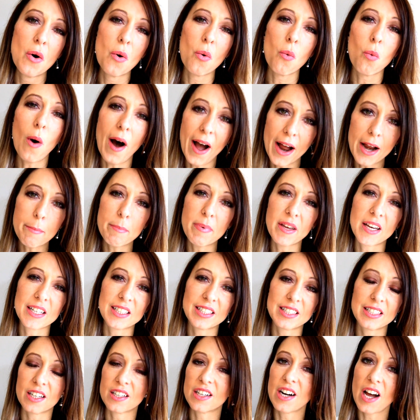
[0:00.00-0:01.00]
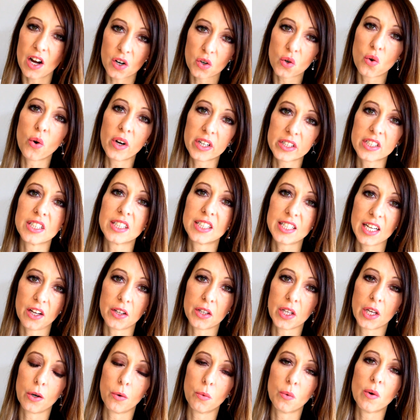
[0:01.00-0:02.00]
Why? Because they're not going to
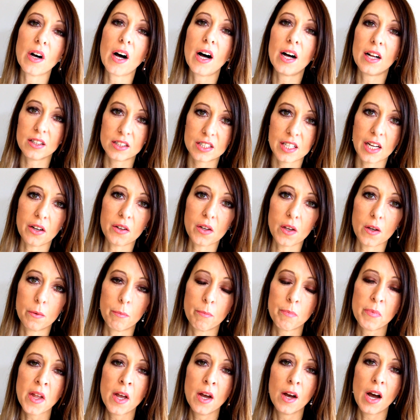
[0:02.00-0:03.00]
tell you. Well, I'll tell you.